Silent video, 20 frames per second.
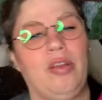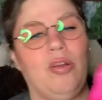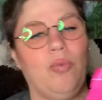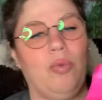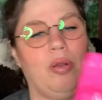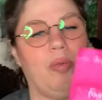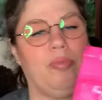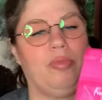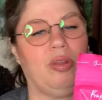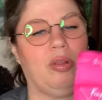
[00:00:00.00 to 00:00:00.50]
I don't
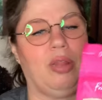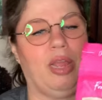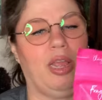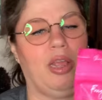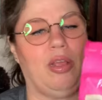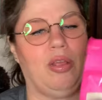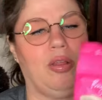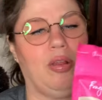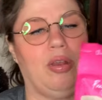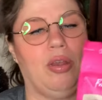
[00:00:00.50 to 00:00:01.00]
want them to
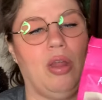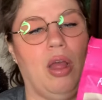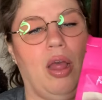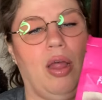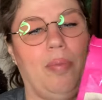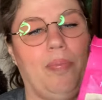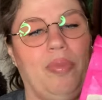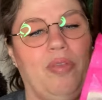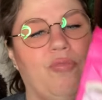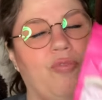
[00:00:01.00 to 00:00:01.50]
like
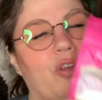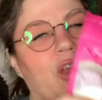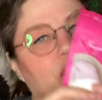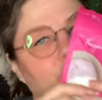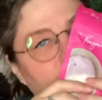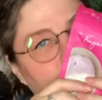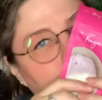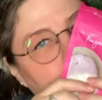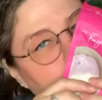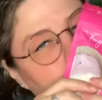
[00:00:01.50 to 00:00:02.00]
not be
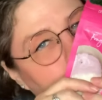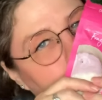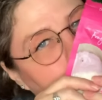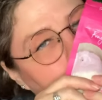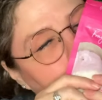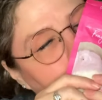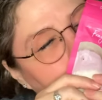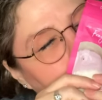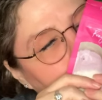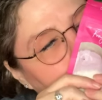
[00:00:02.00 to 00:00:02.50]
fresh.
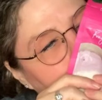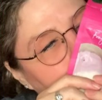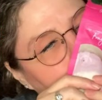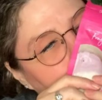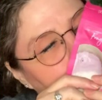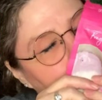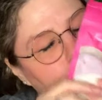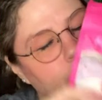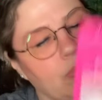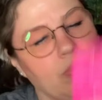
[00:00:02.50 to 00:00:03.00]

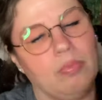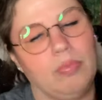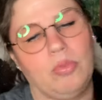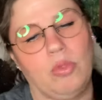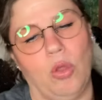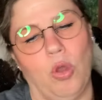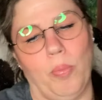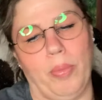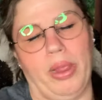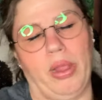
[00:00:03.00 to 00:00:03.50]

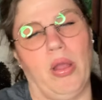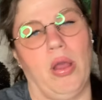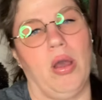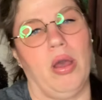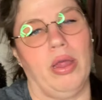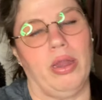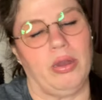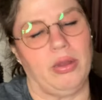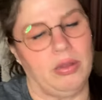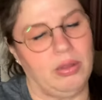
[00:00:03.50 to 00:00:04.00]
Oh my
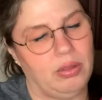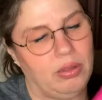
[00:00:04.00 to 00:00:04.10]
God.